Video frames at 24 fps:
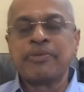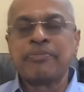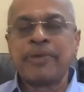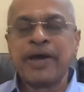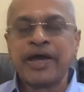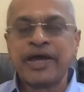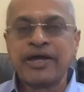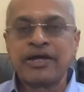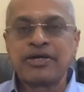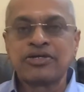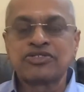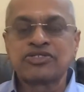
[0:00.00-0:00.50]

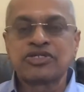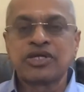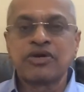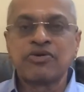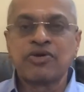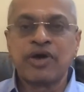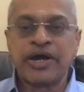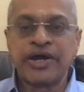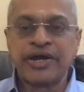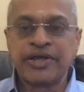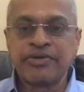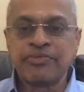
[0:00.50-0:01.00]
bankers to have
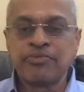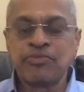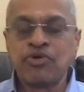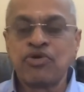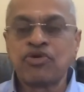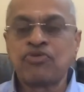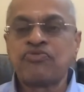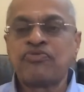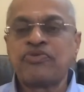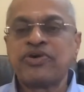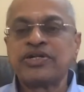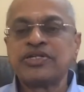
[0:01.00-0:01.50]
adding more
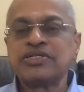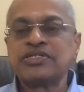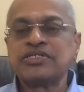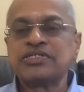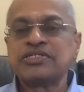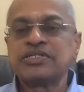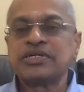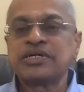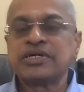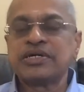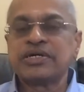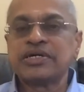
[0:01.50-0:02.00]

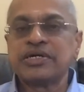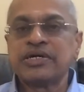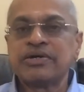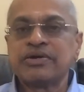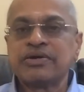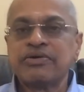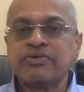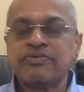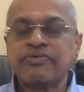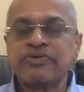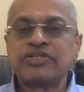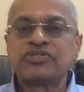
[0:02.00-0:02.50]
funds,
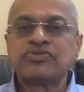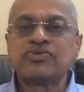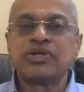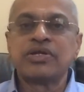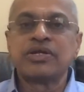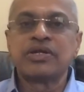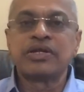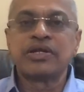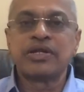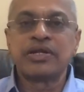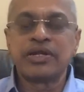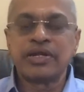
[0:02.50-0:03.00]
which
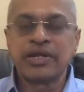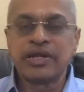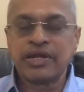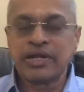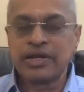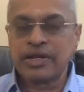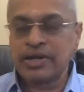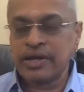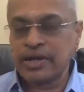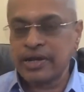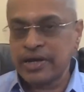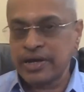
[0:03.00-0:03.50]
will
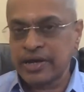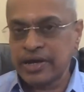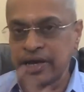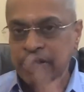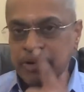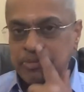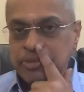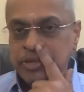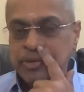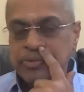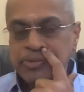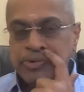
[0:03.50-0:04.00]

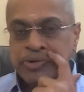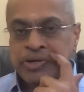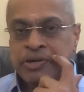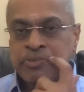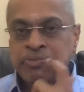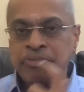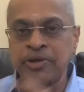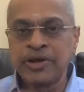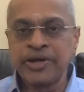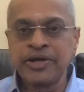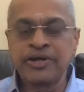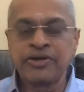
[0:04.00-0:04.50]
help them to
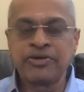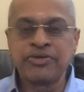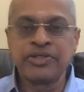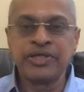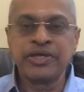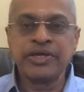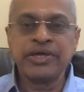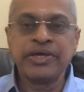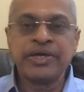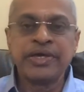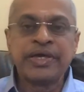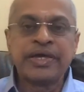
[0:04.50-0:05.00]
deploy it to
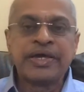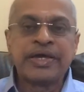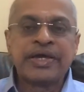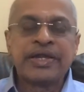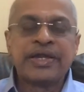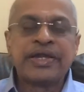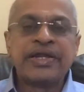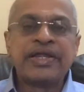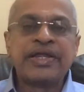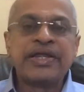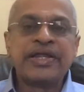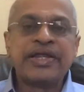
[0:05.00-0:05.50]
the
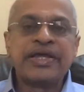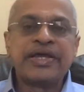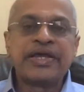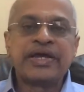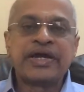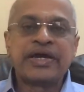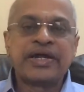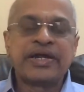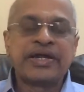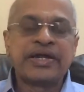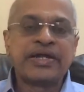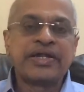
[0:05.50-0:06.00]
needy
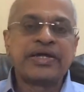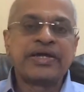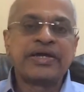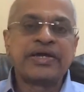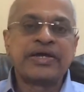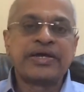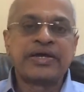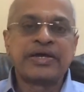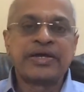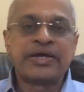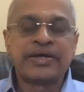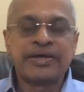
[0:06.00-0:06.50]
and
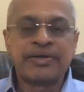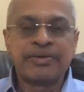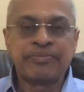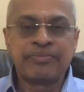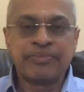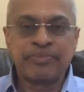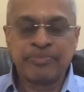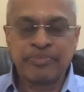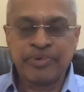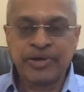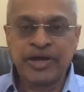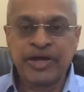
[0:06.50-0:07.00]

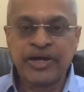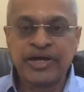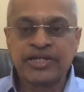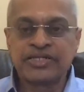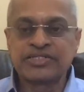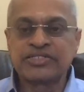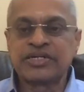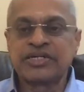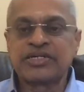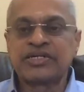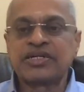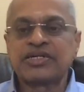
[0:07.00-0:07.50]
priority
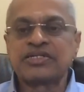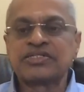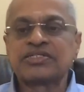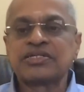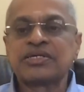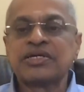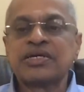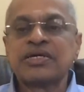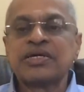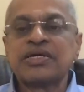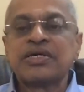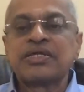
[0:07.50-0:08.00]
sectors.
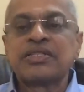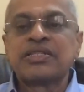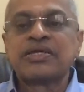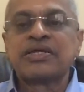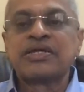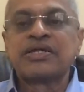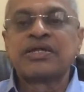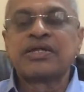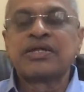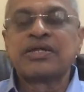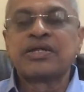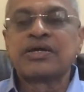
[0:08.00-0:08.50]

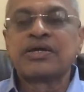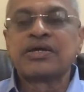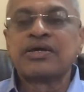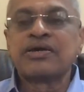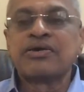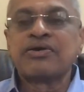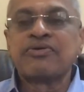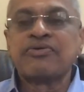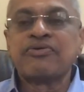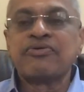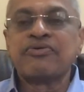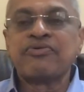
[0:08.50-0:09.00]
Then
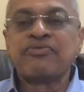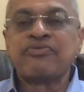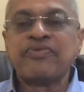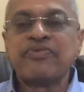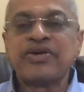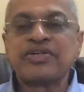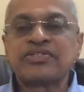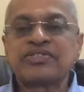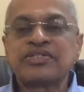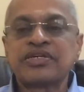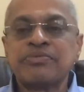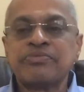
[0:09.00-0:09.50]

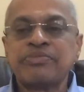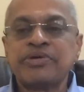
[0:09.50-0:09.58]
ways and